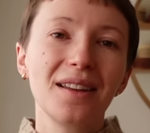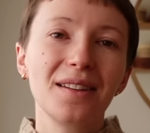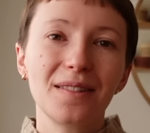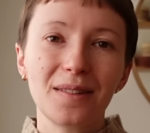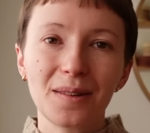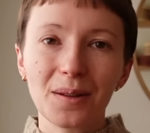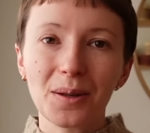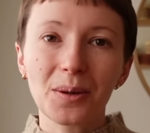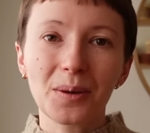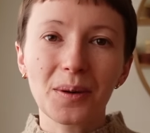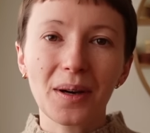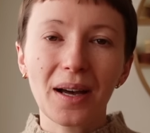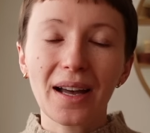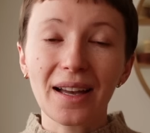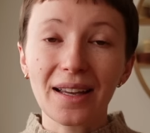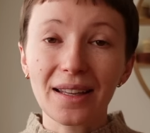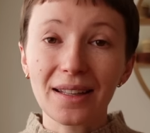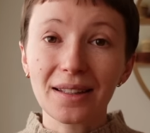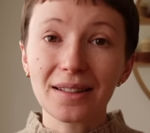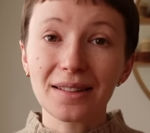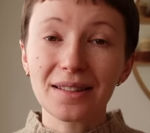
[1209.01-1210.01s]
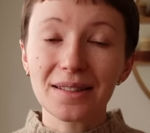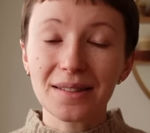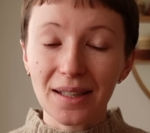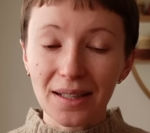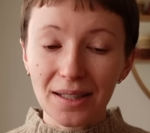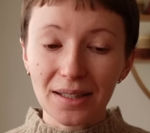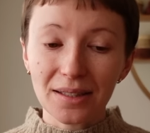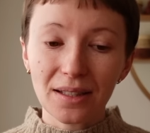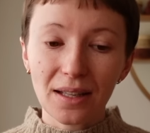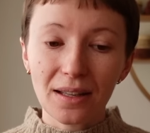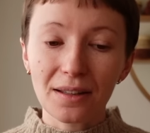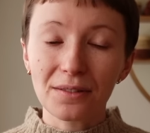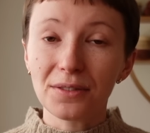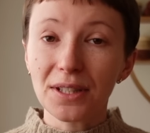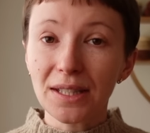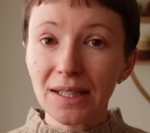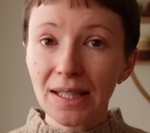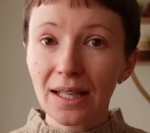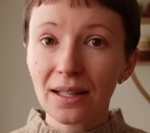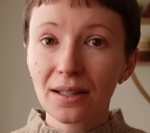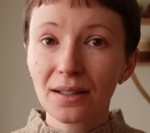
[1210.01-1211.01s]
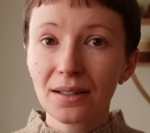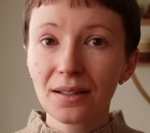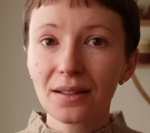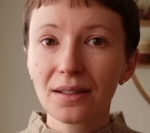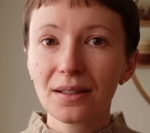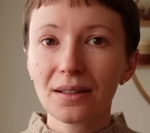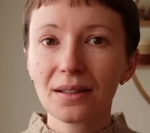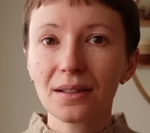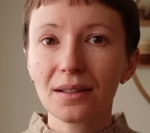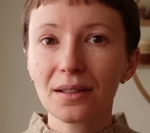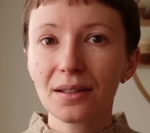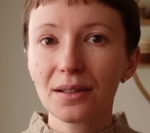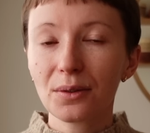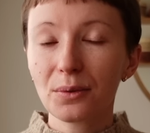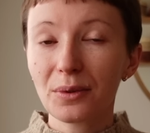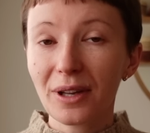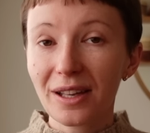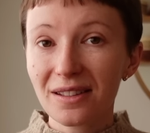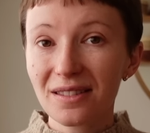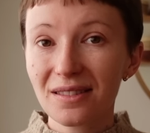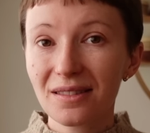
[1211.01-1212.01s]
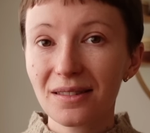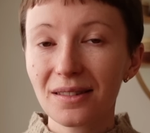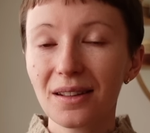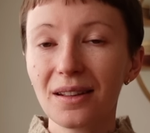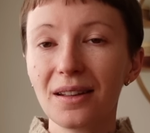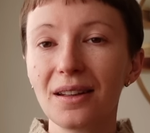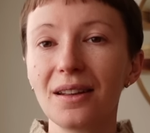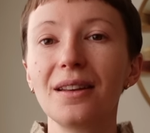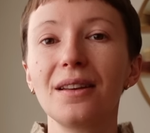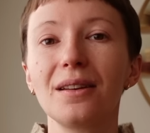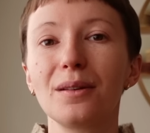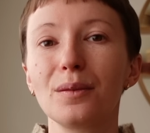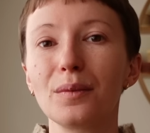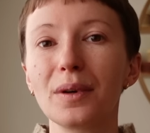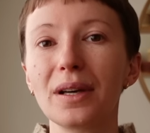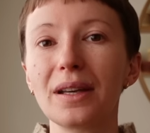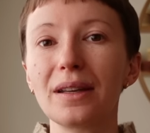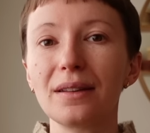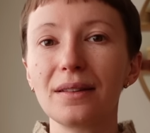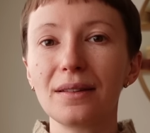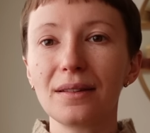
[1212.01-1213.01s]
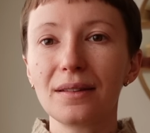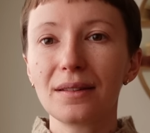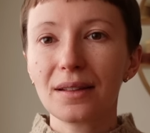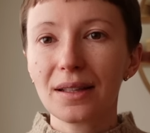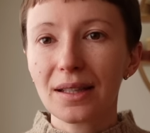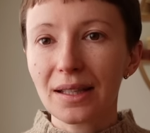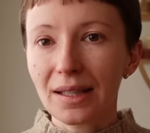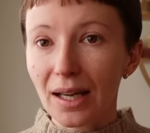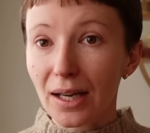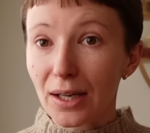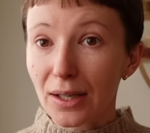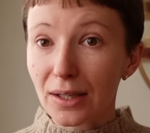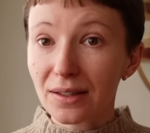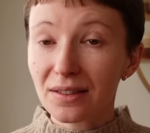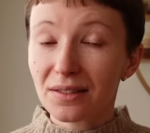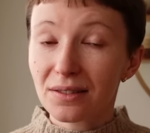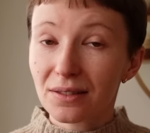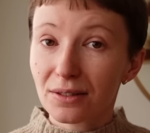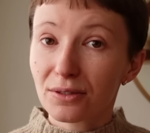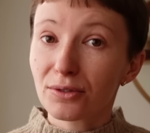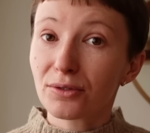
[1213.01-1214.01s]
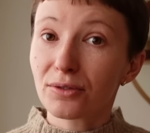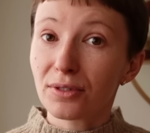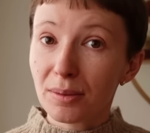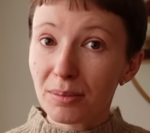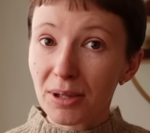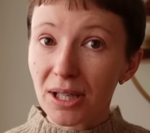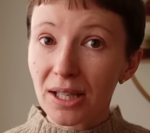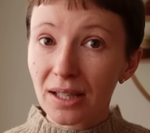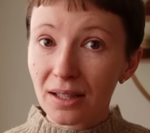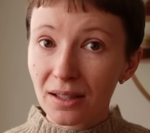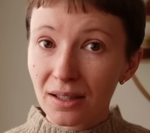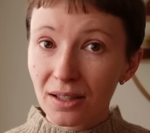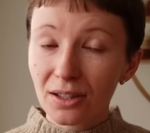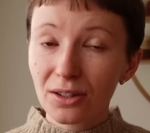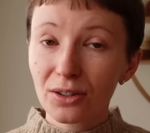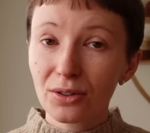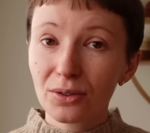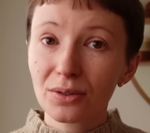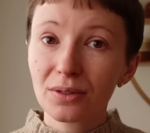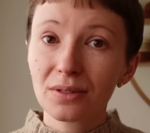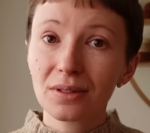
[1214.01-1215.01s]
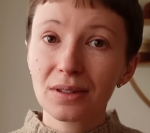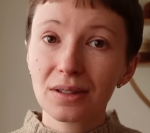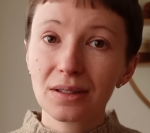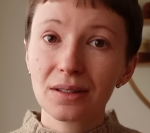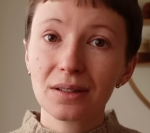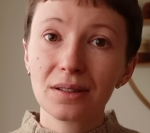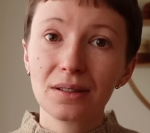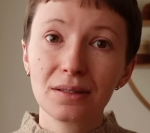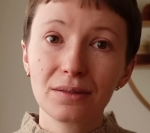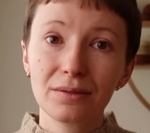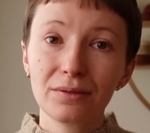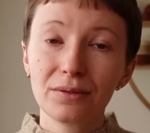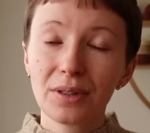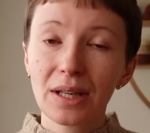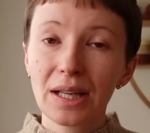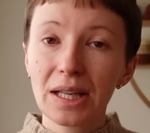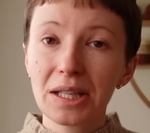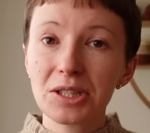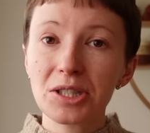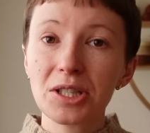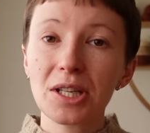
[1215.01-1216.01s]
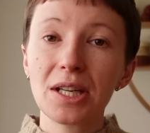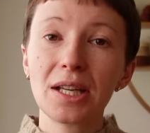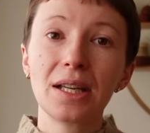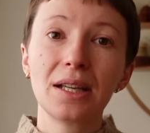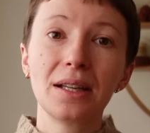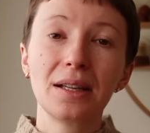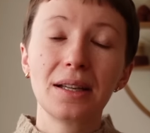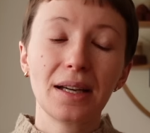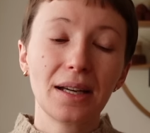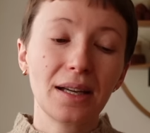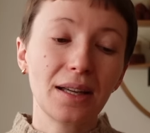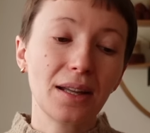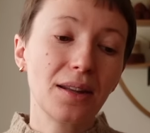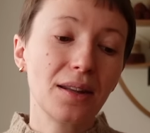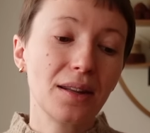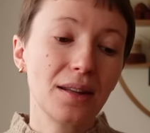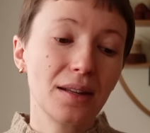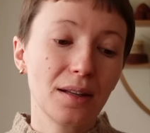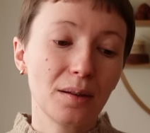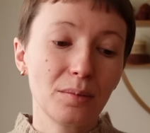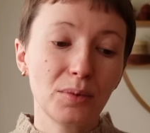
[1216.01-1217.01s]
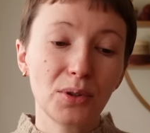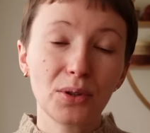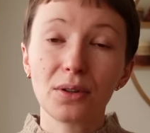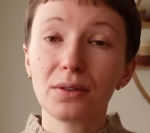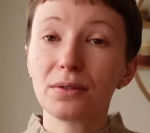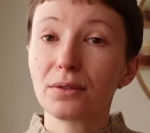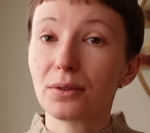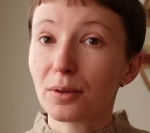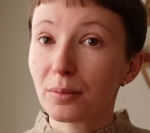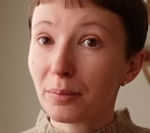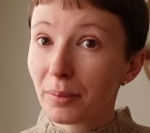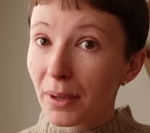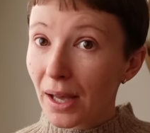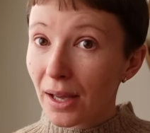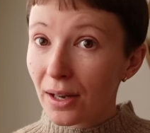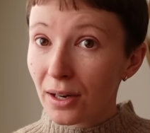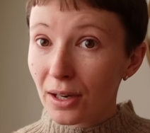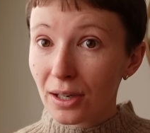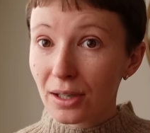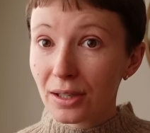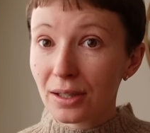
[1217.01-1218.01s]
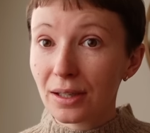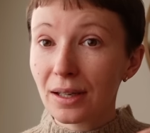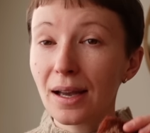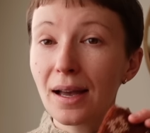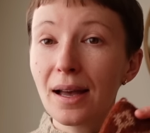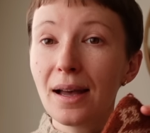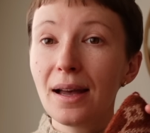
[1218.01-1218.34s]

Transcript: So I designed a V-neck vest with a nice ribbing along the edging and a beautiful pattern